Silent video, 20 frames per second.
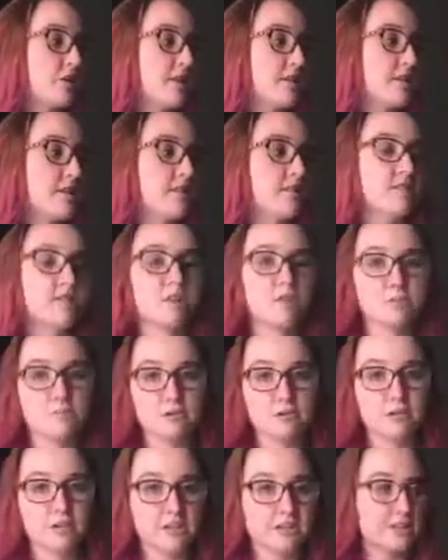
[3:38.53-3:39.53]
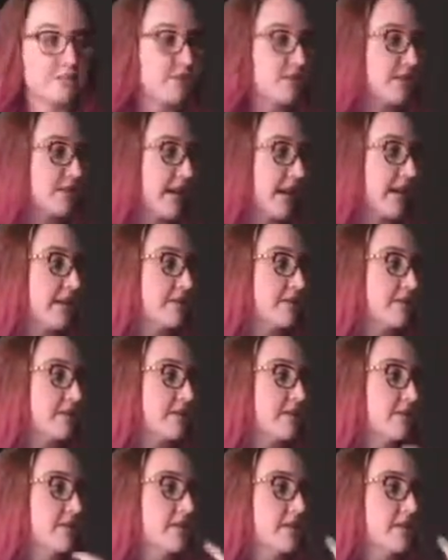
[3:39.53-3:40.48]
and this is communicative intent,